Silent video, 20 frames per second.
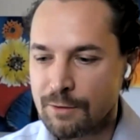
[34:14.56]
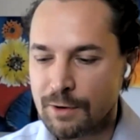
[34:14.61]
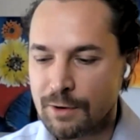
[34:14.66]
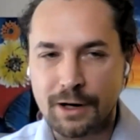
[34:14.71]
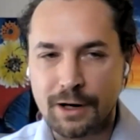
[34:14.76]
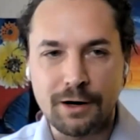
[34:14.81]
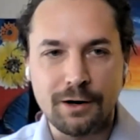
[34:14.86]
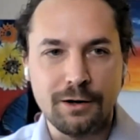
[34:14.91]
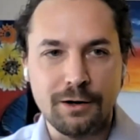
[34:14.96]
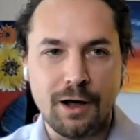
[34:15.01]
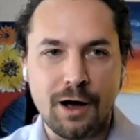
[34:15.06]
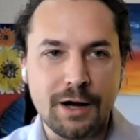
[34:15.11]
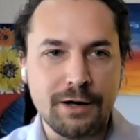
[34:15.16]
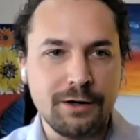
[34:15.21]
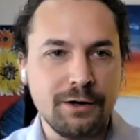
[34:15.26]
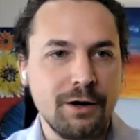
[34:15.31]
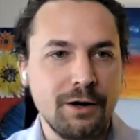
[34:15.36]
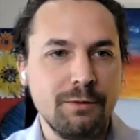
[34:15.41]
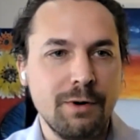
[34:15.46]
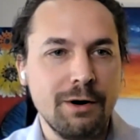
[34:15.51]
really are
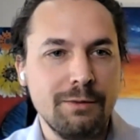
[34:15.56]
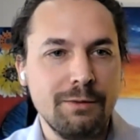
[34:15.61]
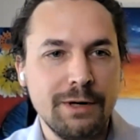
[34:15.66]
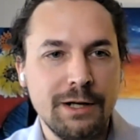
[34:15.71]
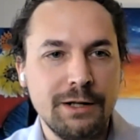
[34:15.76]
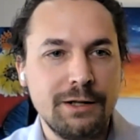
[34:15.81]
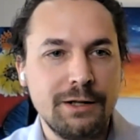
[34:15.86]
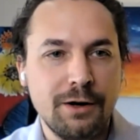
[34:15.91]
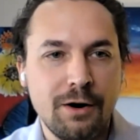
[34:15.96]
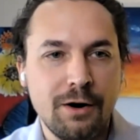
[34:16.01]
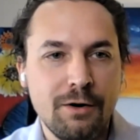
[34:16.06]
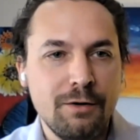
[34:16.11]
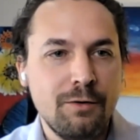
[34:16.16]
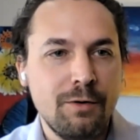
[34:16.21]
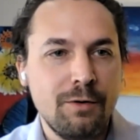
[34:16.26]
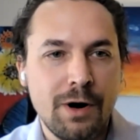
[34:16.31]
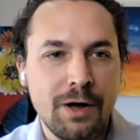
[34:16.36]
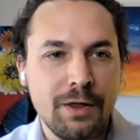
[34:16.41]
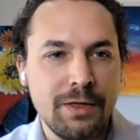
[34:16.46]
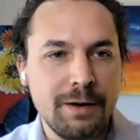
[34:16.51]
aligned on where we need to
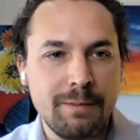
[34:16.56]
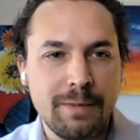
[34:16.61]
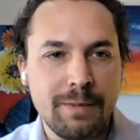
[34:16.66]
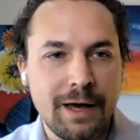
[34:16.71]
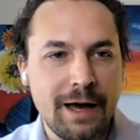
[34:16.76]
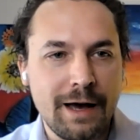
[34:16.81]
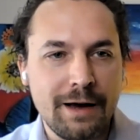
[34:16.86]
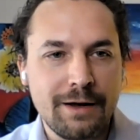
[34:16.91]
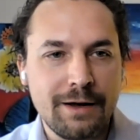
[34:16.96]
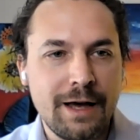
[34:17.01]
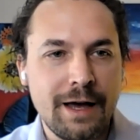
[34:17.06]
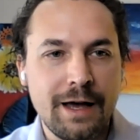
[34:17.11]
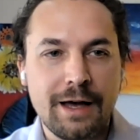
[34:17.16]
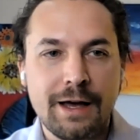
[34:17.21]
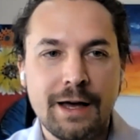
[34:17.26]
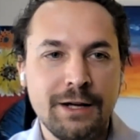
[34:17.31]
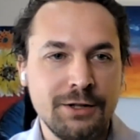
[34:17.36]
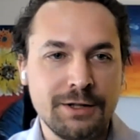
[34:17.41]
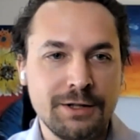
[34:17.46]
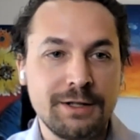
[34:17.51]
go, while they may
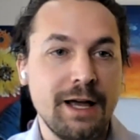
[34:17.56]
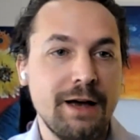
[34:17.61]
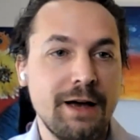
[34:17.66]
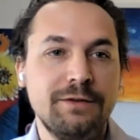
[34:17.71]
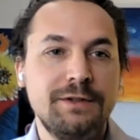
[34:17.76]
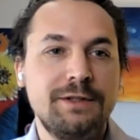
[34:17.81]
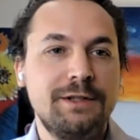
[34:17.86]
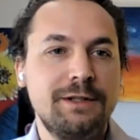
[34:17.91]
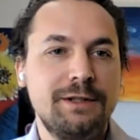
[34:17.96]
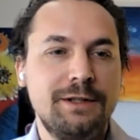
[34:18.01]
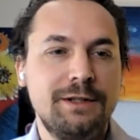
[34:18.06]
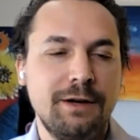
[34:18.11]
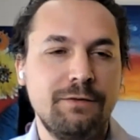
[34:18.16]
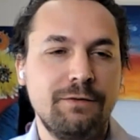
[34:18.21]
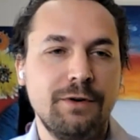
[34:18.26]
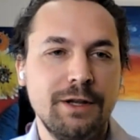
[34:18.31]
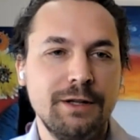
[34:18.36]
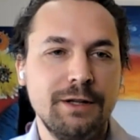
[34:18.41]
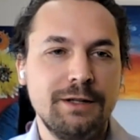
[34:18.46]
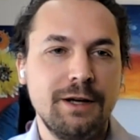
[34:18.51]
and just have
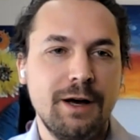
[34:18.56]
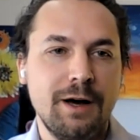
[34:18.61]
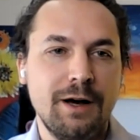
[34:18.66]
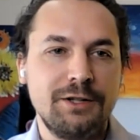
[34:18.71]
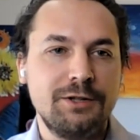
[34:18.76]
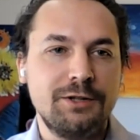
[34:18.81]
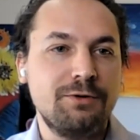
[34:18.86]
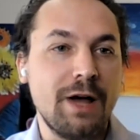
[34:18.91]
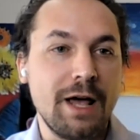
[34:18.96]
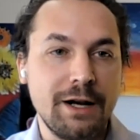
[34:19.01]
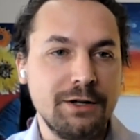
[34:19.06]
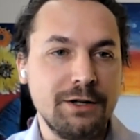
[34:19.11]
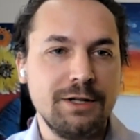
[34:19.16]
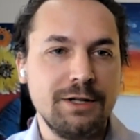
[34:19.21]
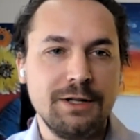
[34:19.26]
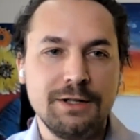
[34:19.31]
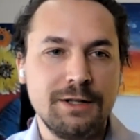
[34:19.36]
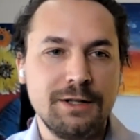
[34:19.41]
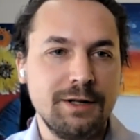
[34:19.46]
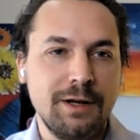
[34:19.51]
different
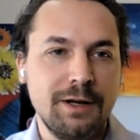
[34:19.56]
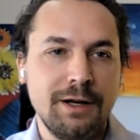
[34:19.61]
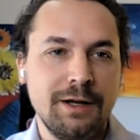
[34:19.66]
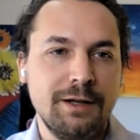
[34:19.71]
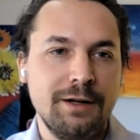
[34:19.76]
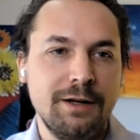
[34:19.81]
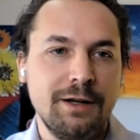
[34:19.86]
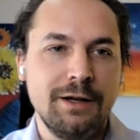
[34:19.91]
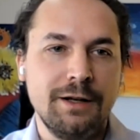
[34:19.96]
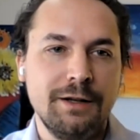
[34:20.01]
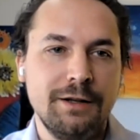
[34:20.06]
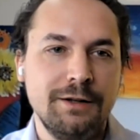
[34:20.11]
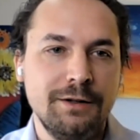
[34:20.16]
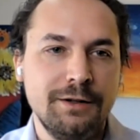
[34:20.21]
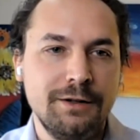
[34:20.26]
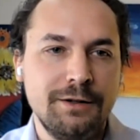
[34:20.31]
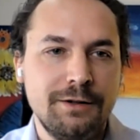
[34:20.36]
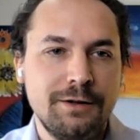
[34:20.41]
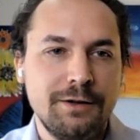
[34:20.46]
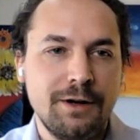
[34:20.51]
strategies
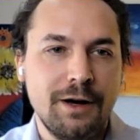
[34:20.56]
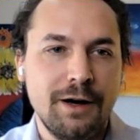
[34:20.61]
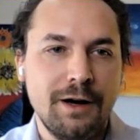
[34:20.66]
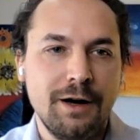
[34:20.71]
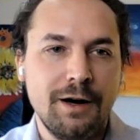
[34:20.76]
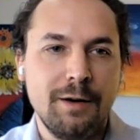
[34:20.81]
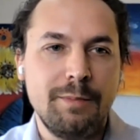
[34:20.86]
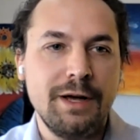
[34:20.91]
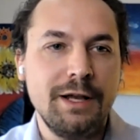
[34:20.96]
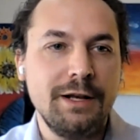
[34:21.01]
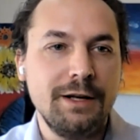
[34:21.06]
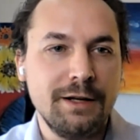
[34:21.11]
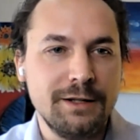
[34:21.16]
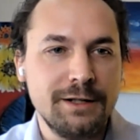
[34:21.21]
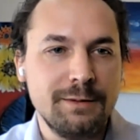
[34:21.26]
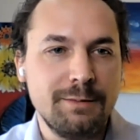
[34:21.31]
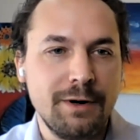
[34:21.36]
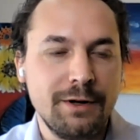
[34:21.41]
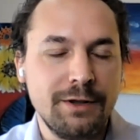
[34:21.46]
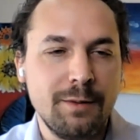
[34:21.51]
and
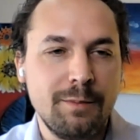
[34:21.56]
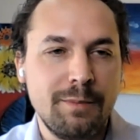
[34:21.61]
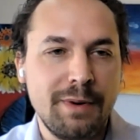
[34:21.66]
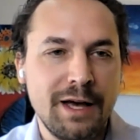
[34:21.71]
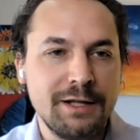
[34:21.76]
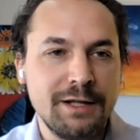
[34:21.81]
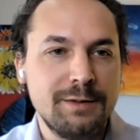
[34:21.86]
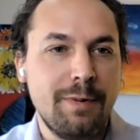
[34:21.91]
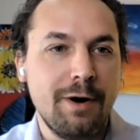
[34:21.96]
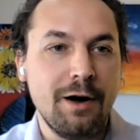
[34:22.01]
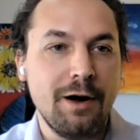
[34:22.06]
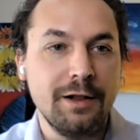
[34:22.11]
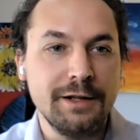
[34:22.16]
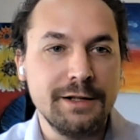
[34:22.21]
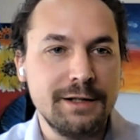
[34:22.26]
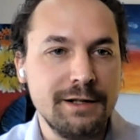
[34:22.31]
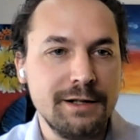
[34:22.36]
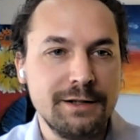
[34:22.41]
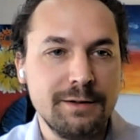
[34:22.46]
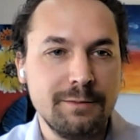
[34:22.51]
opinions about the best
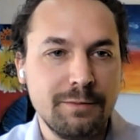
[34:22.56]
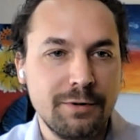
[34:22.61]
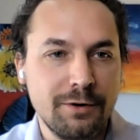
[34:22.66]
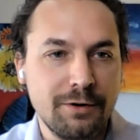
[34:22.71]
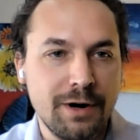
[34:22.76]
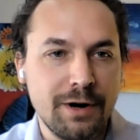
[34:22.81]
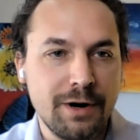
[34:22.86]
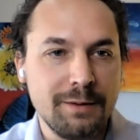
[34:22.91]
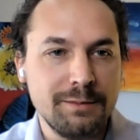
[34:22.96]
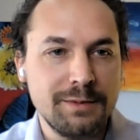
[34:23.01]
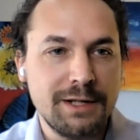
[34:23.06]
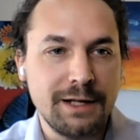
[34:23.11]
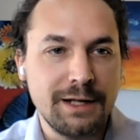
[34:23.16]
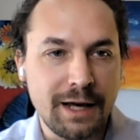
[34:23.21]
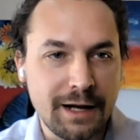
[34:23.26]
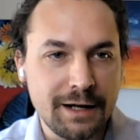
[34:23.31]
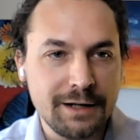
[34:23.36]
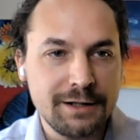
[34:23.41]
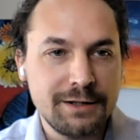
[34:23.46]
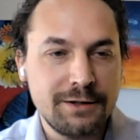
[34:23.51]
policies and programs to
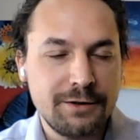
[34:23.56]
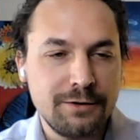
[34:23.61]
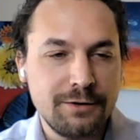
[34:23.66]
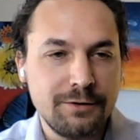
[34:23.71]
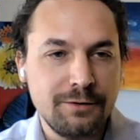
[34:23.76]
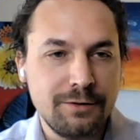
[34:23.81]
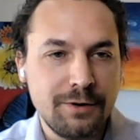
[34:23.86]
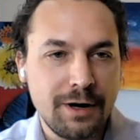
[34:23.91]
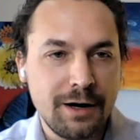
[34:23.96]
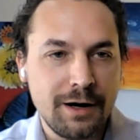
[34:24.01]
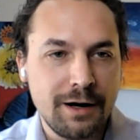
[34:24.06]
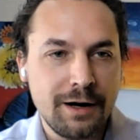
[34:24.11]
get us to